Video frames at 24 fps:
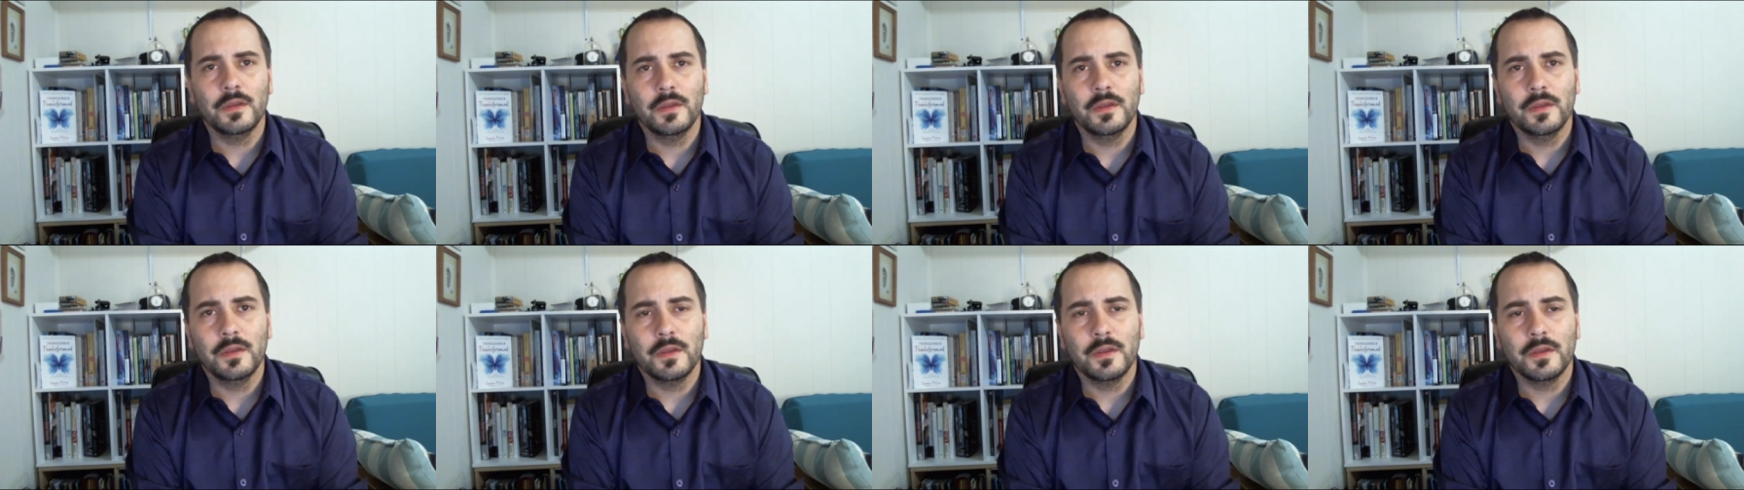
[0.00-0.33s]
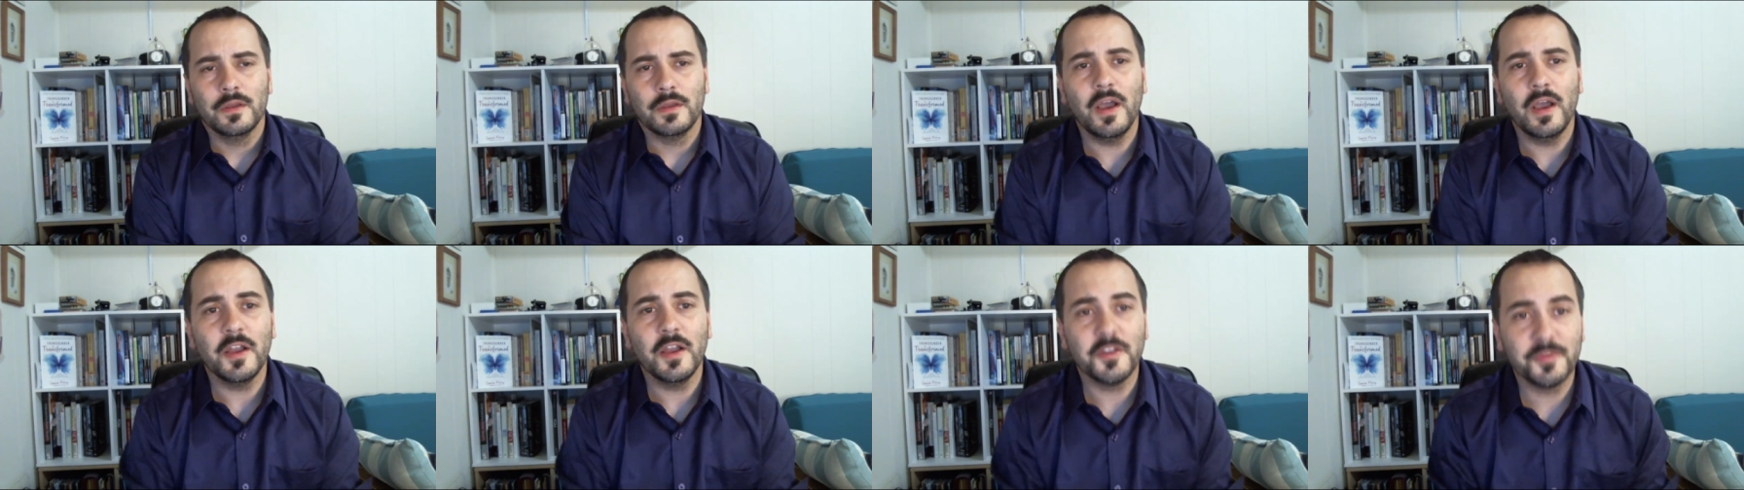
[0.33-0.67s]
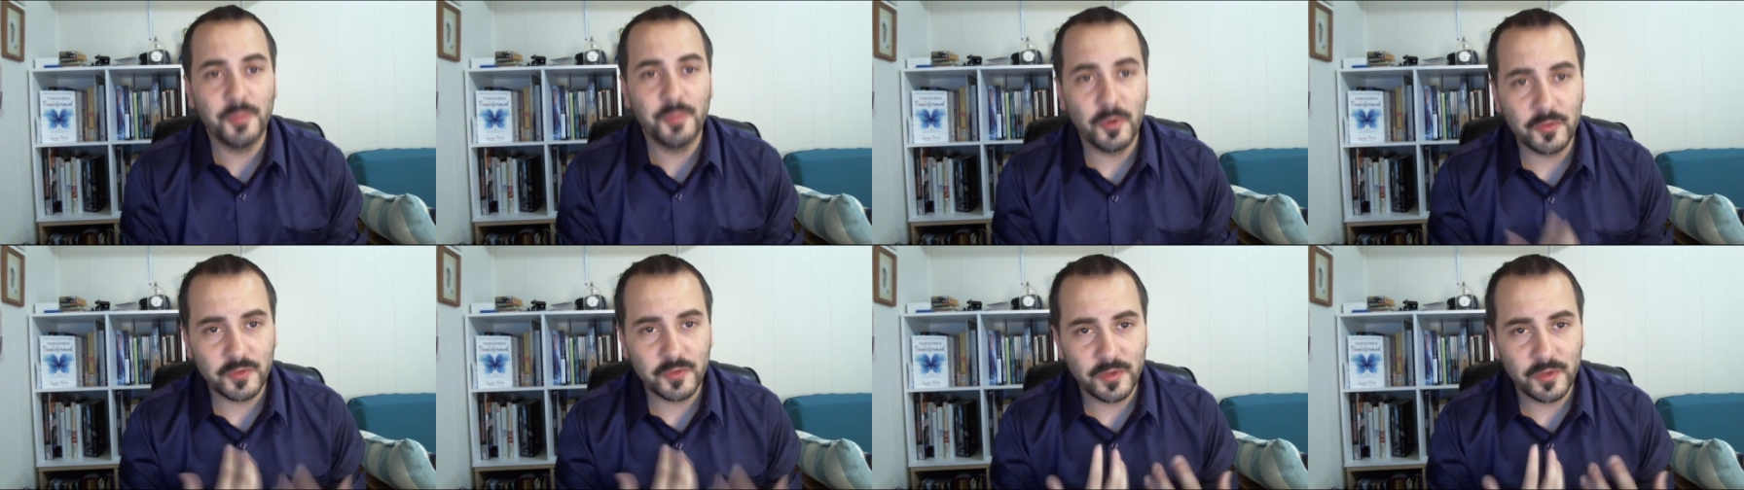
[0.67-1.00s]
God
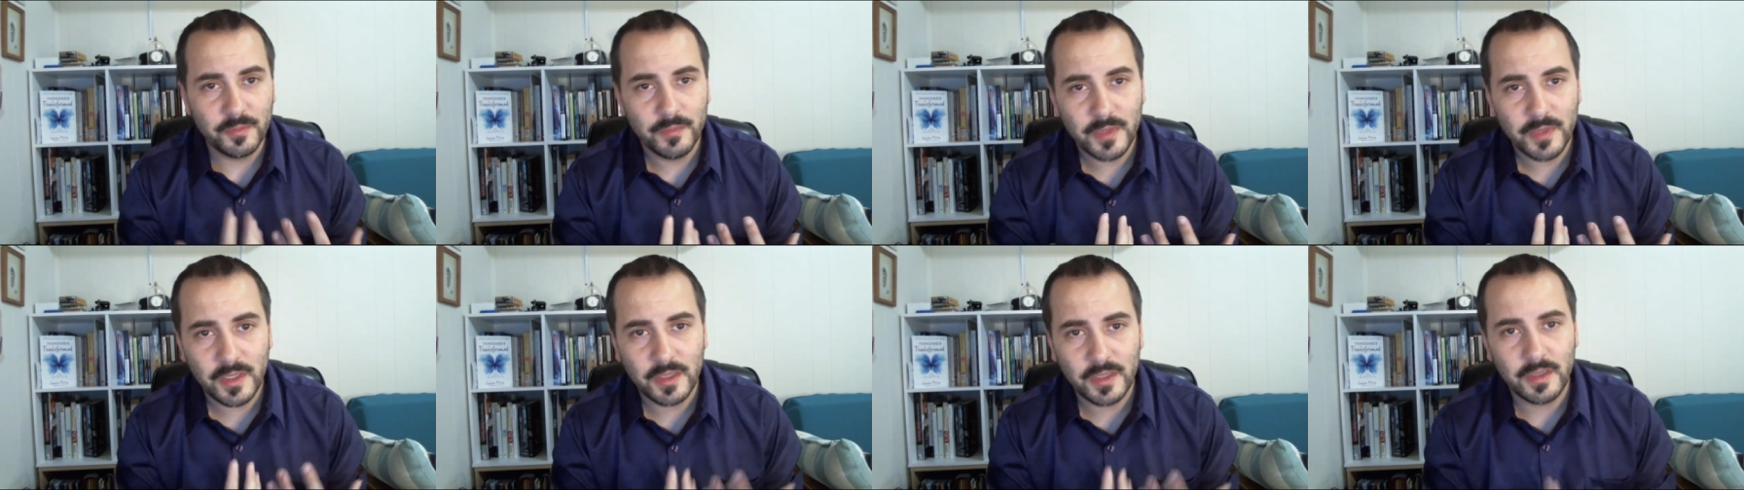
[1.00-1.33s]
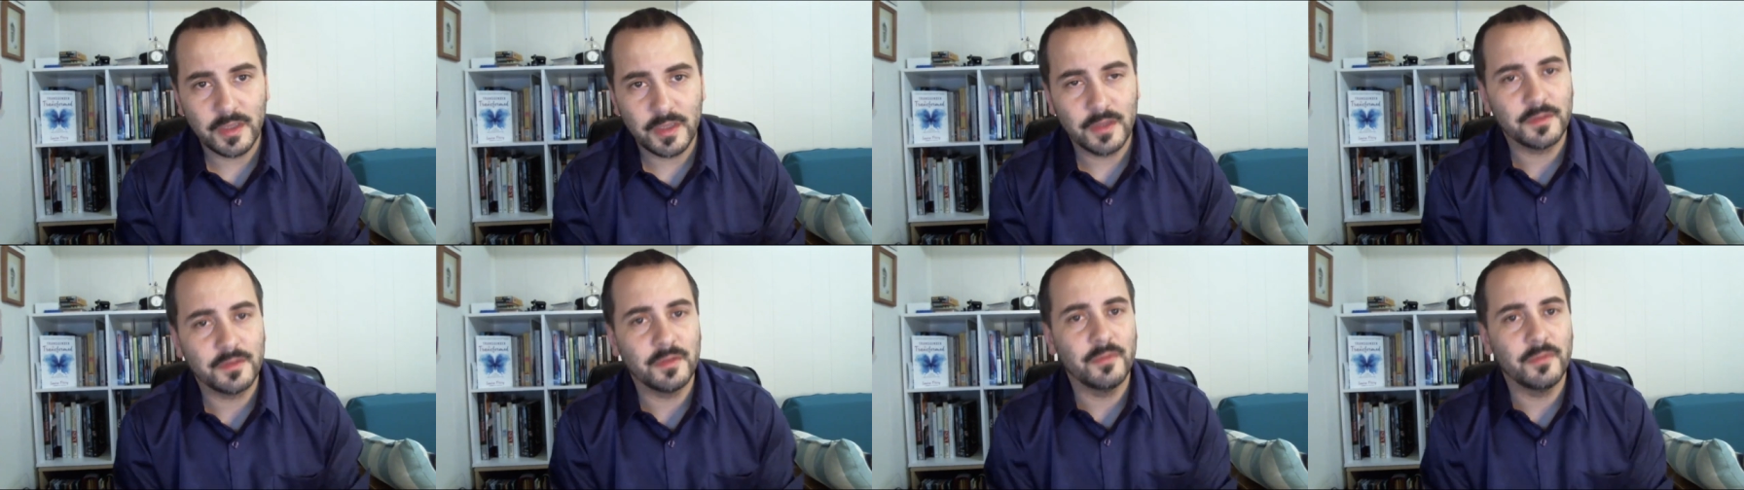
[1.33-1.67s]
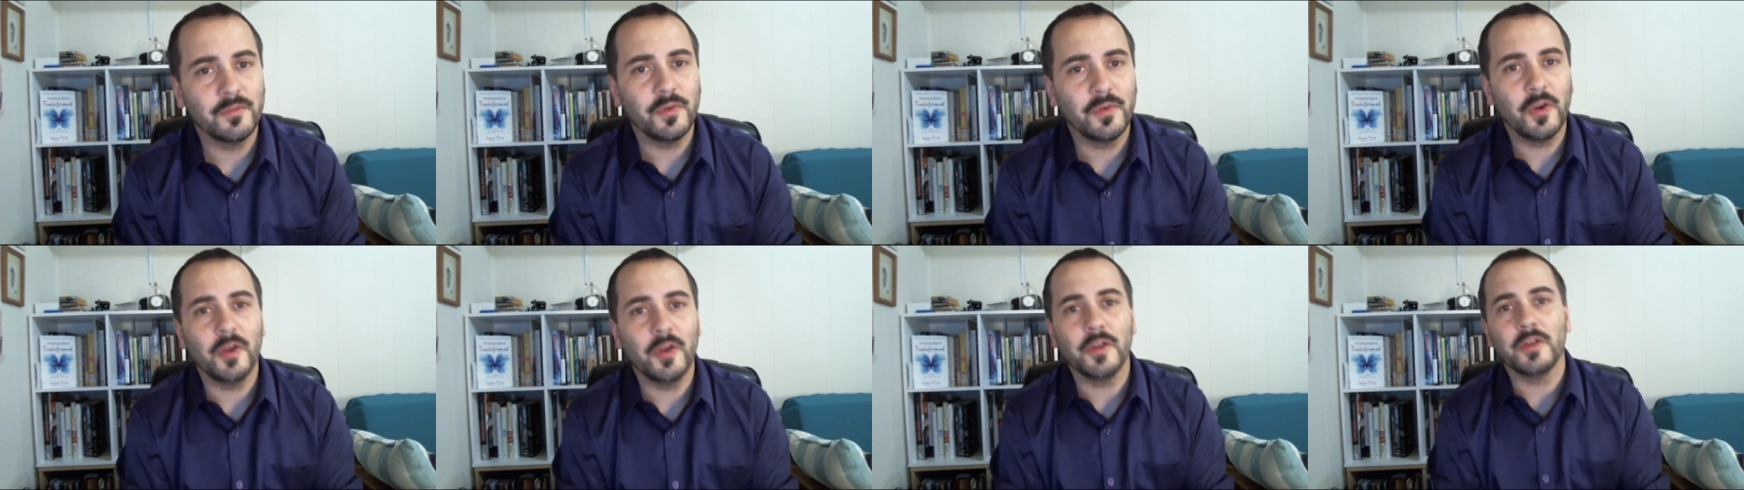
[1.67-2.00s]
spoke to me in some
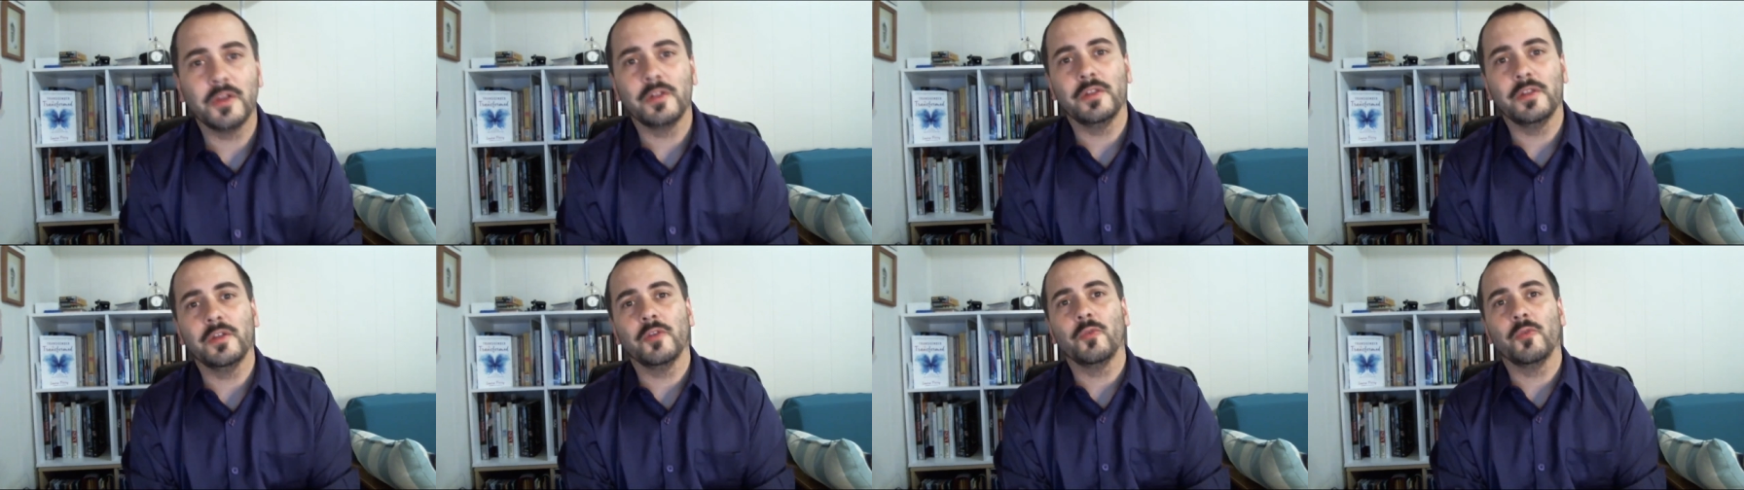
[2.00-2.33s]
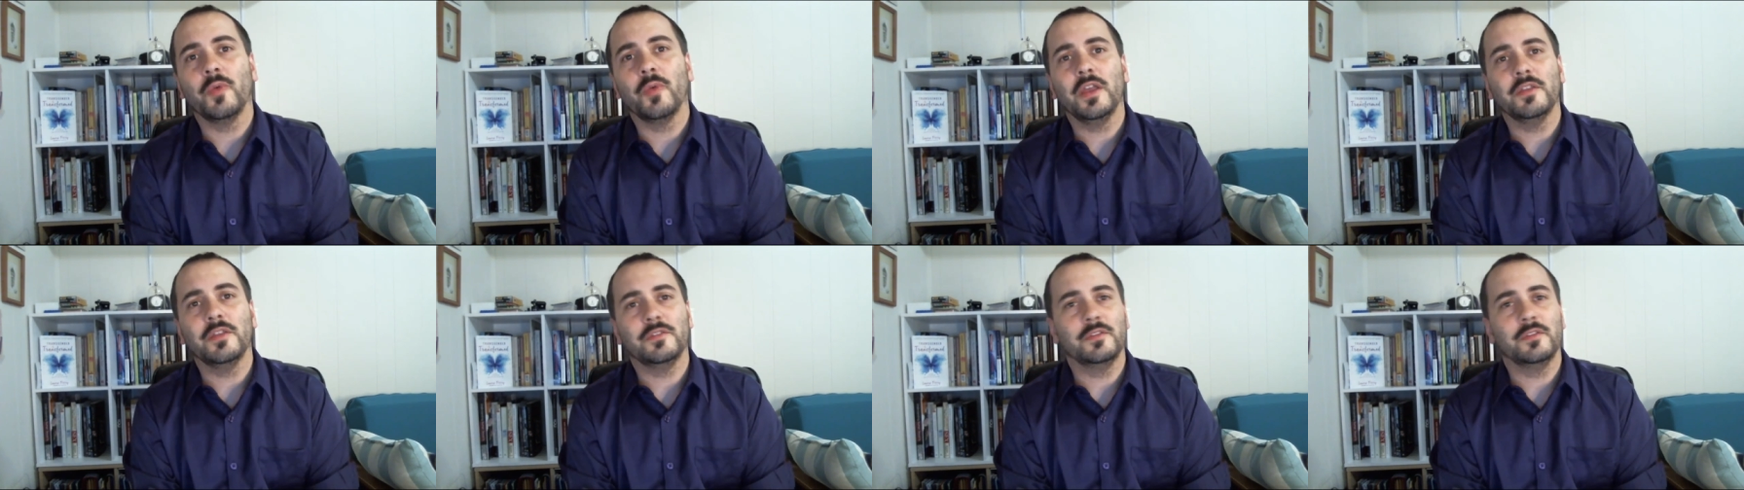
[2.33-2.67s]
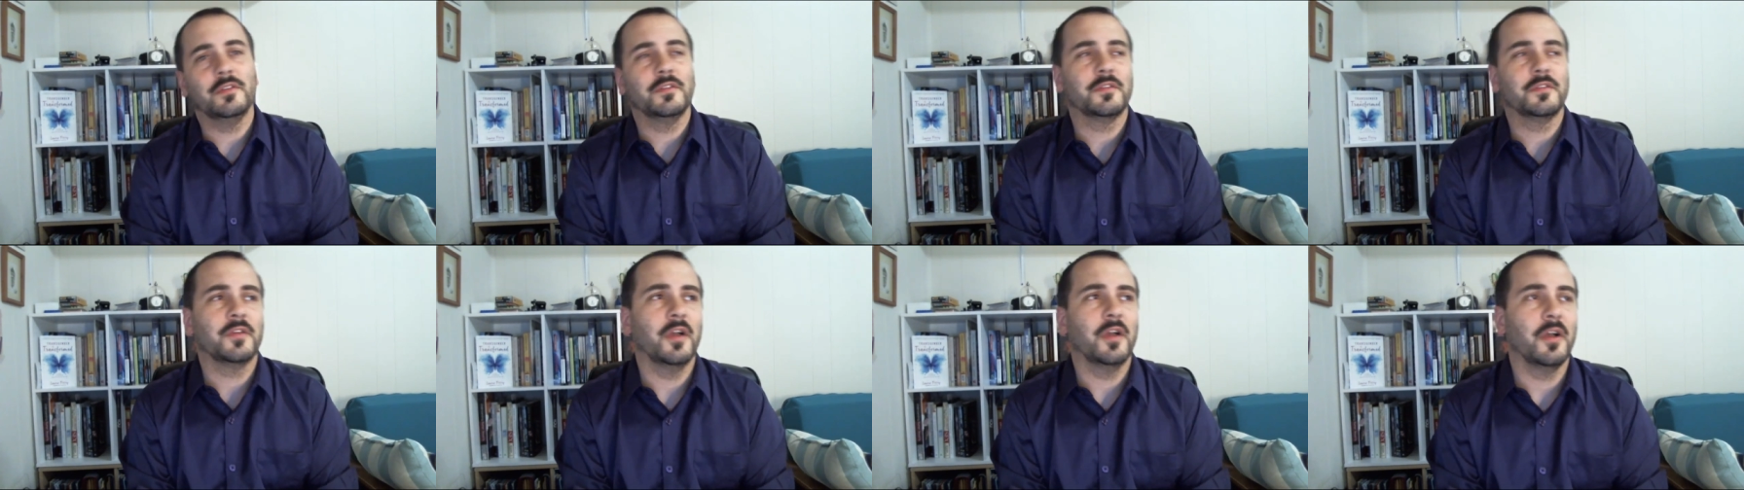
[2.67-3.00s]
very clear ways at
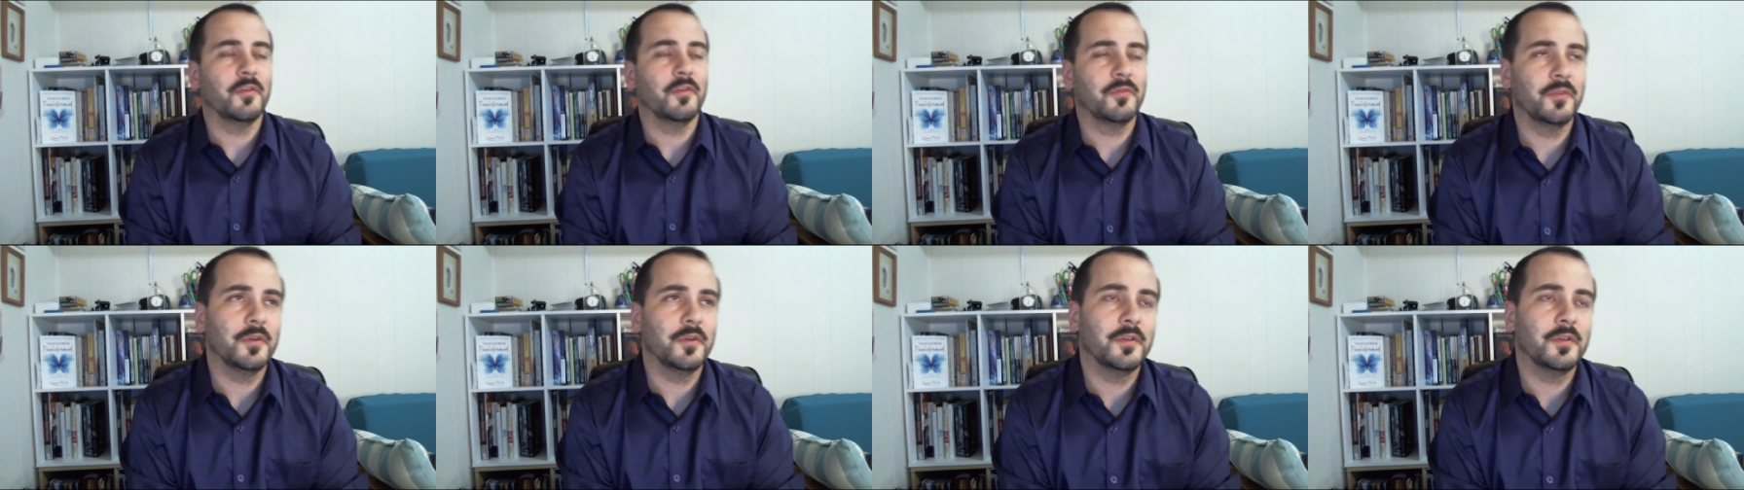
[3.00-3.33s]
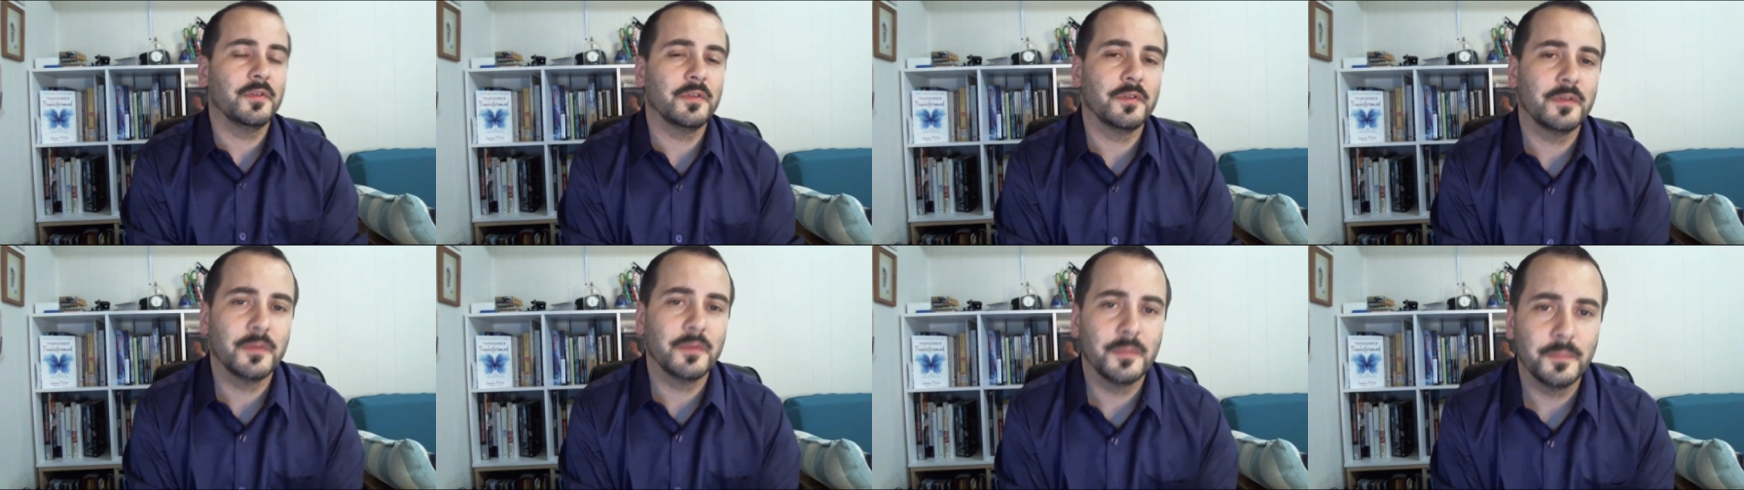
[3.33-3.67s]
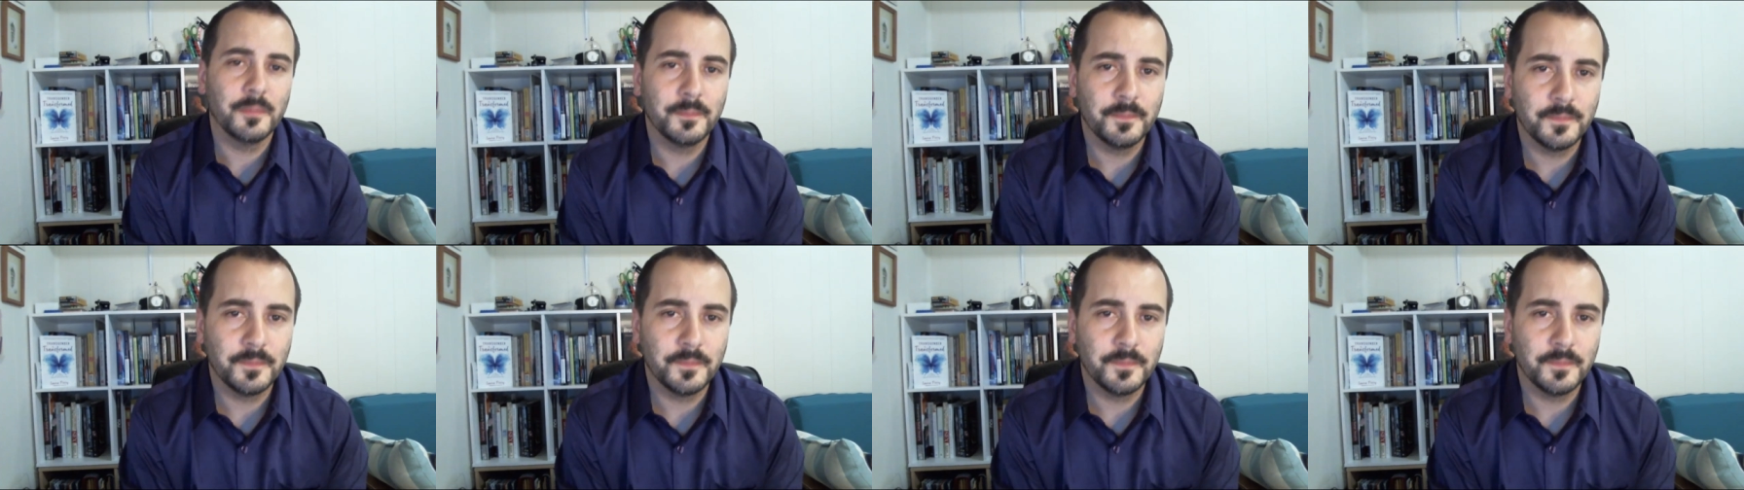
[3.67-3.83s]
this conference.